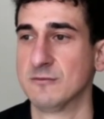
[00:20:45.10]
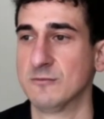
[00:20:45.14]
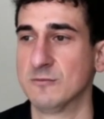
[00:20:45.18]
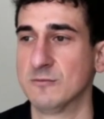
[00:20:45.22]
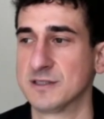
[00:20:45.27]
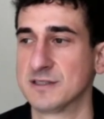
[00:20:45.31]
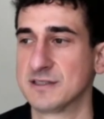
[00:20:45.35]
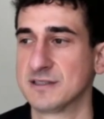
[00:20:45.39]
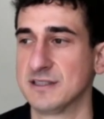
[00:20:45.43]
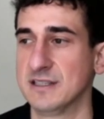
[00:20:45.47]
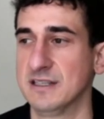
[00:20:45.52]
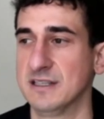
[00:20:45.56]

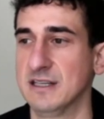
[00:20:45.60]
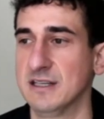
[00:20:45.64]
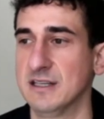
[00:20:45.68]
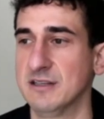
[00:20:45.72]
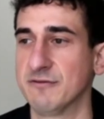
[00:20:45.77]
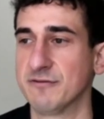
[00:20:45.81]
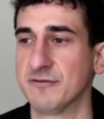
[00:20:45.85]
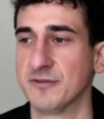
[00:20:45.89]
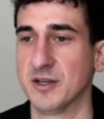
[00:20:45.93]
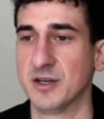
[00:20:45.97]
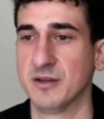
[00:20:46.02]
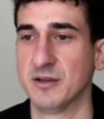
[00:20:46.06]
what's in
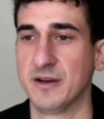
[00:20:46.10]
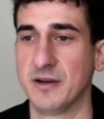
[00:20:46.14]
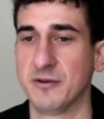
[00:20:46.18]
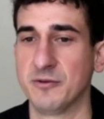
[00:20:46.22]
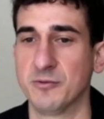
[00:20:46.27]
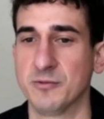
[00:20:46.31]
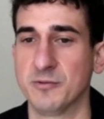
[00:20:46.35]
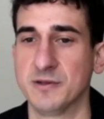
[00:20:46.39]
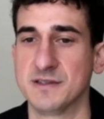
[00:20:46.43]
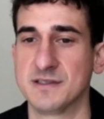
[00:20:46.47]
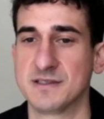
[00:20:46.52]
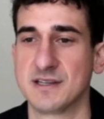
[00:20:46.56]
front of
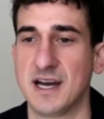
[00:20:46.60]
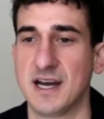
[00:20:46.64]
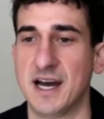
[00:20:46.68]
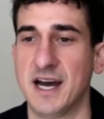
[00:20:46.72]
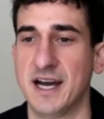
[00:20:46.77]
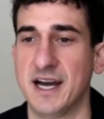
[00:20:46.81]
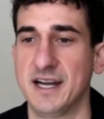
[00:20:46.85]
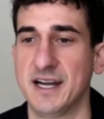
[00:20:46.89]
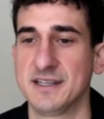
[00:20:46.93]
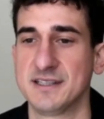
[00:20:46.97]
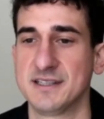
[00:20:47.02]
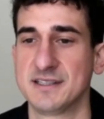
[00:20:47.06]
everyone's
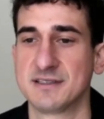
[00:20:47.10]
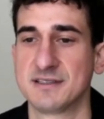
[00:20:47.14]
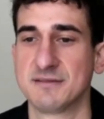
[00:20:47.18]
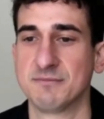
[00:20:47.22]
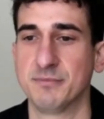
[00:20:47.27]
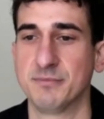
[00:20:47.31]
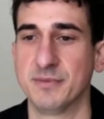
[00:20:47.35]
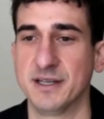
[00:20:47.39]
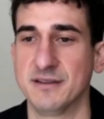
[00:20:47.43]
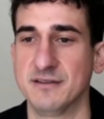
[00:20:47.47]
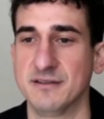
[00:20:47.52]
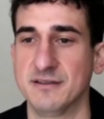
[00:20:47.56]
eyes,
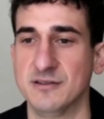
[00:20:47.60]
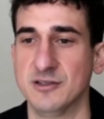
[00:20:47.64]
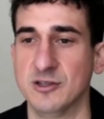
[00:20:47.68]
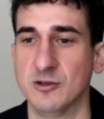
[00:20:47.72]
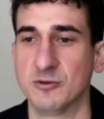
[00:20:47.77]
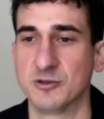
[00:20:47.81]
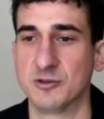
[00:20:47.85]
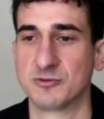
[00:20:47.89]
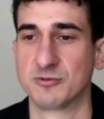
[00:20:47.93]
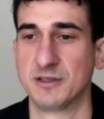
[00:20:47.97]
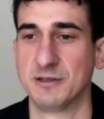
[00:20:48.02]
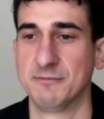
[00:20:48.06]
but no
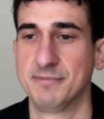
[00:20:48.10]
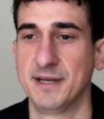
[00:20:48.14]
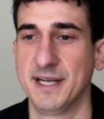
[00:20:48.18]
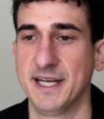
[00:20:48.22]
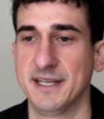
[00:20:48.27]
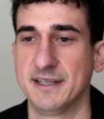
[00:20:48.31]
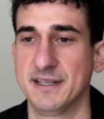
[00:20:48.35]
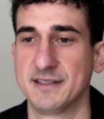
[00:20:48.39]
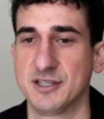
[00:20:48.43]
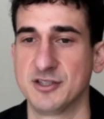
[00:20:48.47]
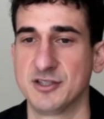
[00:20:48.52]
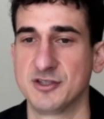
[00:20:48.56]
one's really paying
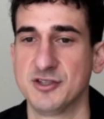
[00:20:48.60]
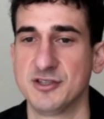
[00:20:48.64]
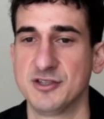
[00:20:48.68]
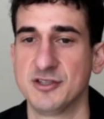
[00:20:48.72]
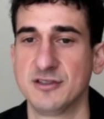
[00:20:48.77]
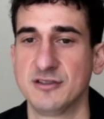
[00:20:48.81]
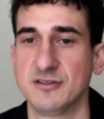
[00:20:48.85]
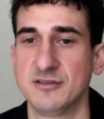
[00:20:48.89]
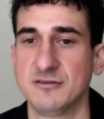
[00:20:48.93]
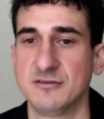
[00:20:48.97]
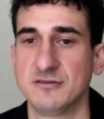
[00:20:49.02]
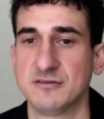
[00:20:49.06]
attention
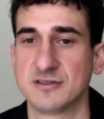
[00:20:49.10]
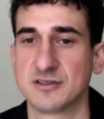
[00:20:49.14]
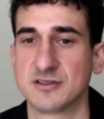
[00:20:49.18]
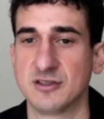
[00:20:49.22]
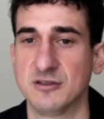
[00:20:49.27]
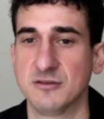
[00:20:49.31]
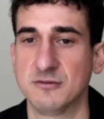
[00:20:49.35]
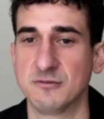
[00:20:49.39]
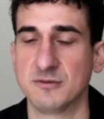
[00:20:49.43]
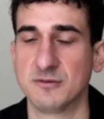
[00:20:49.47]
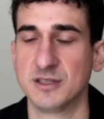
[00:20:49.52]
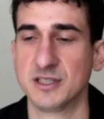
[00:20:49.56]
to.
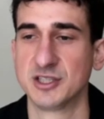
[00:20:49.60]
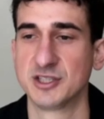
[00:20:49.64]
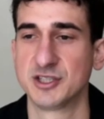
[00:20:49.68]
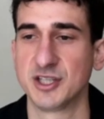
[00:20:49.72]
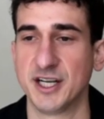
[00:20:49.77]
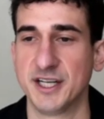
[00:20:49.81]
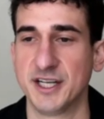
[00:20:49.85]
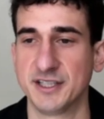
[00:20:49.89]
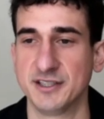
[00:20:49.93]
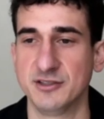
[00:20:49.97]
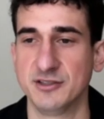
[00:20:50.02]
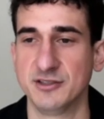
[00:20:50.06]
So
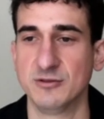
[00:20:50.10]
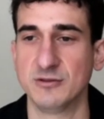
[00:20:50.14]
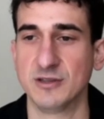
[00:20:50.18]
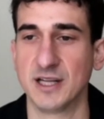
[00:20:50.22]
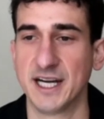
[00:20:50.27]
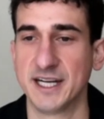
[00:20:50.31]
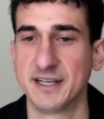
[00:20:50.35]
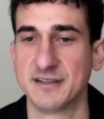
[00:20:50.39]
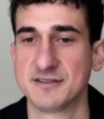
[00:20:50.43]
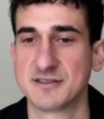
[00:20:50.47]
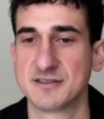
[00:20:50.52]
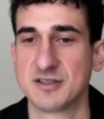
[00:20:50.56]
shining a new
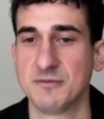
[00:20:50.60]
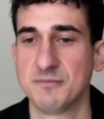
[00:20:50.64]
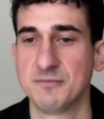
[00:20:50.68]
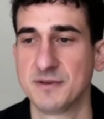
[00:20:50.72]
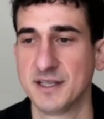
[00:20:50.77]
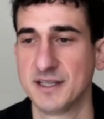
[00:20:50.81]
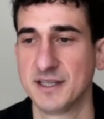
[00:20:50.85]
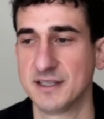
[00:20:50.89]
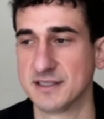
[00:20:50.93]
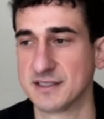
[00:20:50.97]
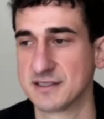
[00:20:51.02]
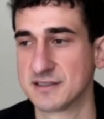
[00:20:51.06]
light on
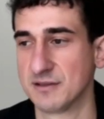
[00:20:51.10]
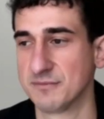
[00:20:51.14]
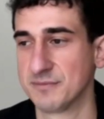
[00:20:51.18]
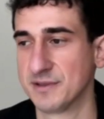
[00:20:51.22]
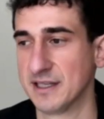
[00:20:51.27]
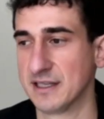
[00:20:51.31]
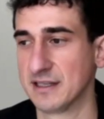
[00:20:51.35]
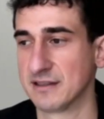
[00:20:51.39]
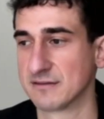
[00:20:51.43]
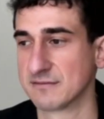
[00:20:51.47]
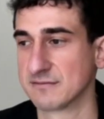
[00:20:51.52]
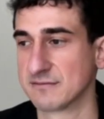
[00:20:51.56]
something is something
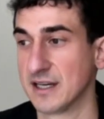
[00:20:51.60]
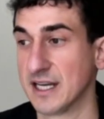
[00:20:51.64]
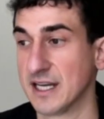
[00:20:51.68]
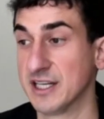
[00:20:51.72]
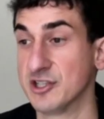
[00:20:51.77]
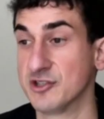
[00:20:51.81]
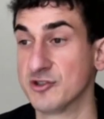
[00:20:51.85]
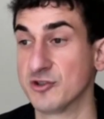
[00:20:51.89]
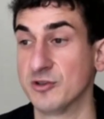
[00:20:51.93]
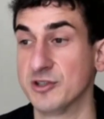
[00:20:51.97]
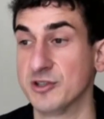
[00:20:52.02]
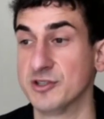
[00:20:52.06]
I, I
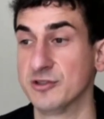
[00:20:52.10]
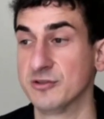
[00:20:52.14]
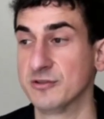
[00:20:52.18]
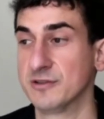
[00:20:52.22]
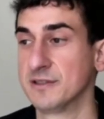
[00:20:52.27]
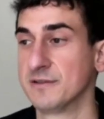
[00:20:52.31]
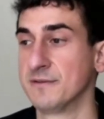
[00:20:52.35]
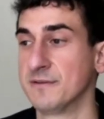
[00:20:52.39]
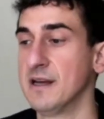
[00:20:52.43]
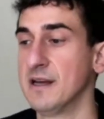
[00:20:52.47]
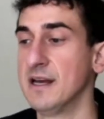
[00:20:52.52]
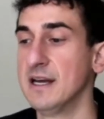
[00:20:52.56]
enjoy
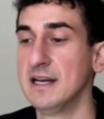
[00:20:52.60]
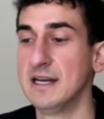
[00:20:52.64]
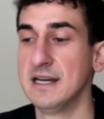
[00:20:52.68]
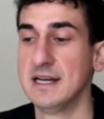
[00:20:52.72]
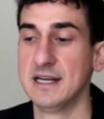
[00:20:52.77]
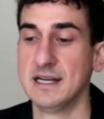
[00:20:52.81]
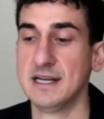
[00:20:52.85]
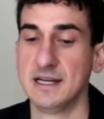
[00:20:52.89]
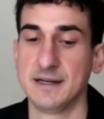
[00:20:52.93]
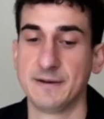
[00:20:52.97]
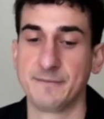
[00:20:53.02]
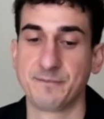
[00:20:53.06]
doing.
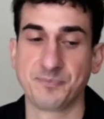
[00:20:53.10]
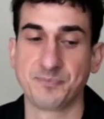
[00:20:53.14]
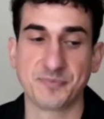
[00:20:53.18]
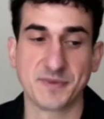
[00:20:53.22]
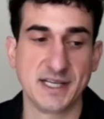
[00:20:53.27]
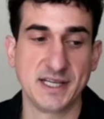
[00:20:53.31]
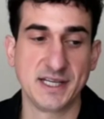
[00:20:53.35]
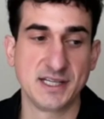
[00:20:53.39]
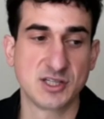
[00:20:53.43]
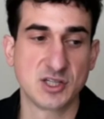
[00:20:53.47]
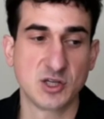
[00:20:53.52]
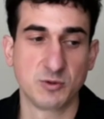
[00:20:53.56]

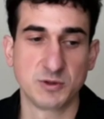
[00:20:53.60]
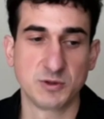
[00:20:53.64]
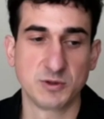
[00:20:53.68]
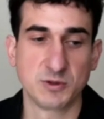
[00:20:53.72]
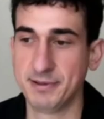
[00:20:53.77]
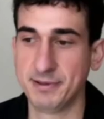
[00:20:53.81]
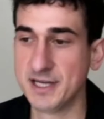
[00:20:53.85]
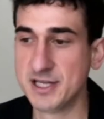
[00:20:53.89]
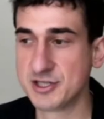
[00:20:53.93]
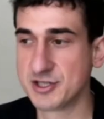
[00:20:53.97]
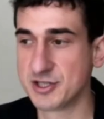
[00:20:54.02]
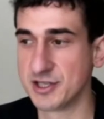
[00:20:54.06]
And so with the
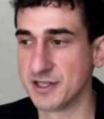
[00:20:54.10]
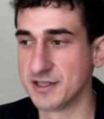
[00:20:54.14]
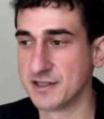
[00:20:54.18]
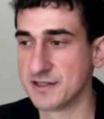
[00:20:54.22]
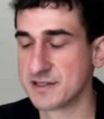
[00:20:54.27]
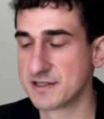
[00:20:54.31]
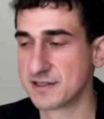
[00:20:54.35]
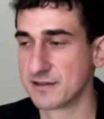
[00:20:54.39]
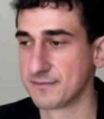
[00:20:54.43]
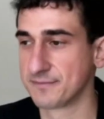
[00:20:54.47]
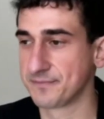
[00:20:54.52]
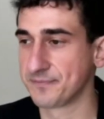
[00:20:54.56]

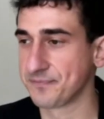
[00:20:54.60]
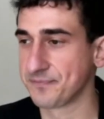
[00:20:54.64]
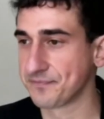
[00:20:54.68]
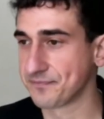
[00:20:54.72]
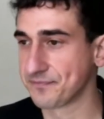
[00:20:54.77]
pigeons,